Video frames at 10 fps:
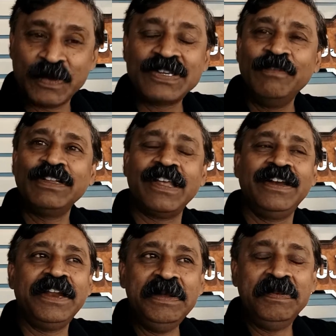Especially with
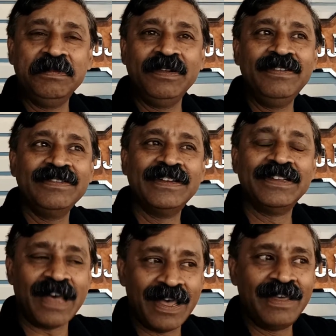elderly people.
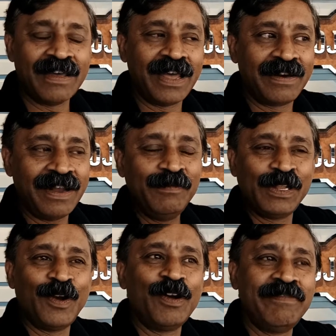I ride
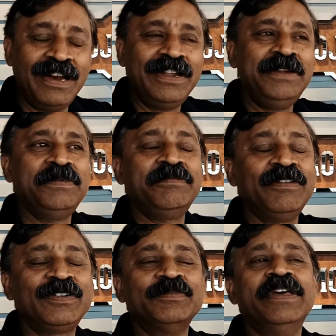with a lot of elderly
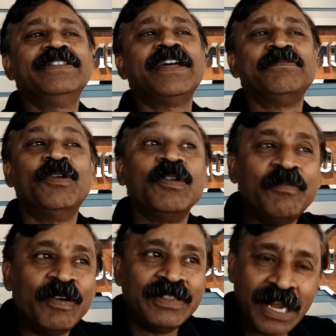people to make that
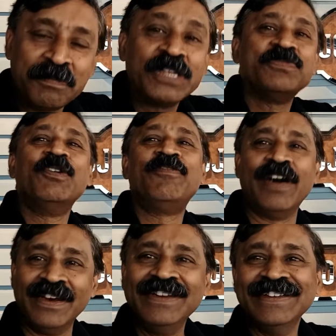much more
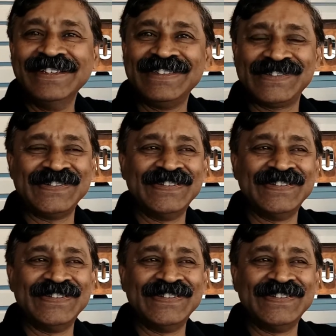fun. So